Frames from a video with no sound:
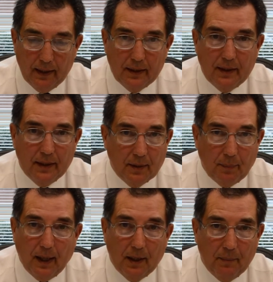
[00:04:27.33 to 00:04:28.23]
than the
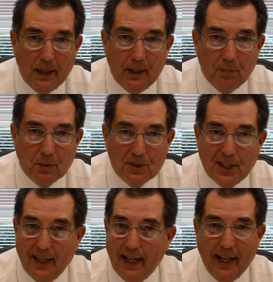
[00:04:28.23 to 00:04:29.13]
bottom
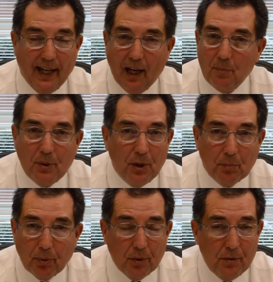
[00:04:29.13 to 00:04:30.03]
80%. And I'm going to
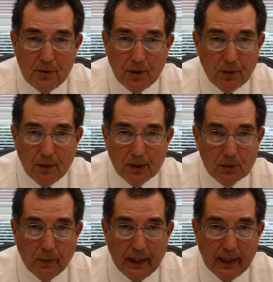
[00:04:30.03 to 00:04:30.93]
prove to you
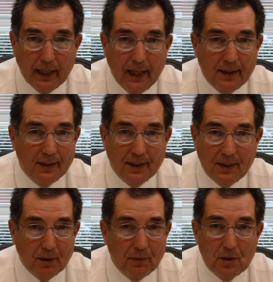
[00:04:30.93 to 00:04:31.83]
this week that the
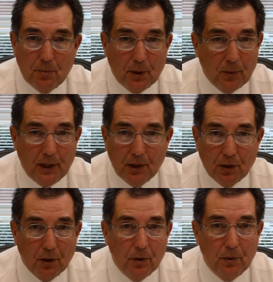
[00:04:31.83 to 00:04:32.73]
difference between
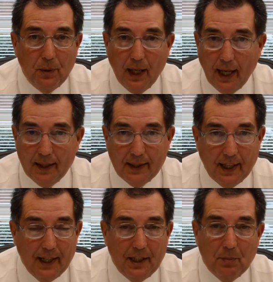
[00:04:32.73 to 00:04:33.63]
you and
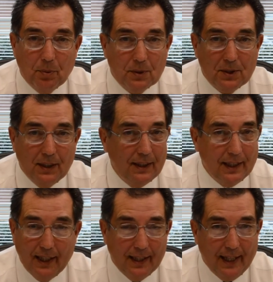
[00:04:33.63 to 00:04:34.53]
the
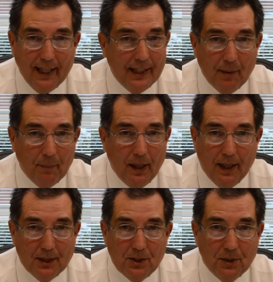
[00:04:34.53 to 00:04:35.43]
80% isn't that
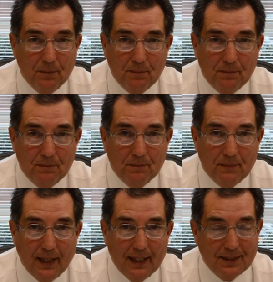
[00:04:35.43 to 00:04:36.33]
much.
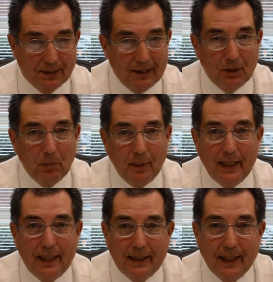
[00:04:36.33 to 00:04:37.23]
It's little
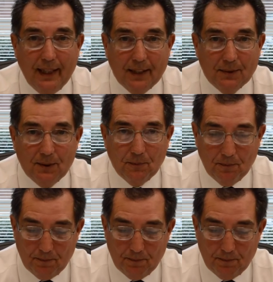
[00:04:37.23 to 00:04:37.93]
bitty things.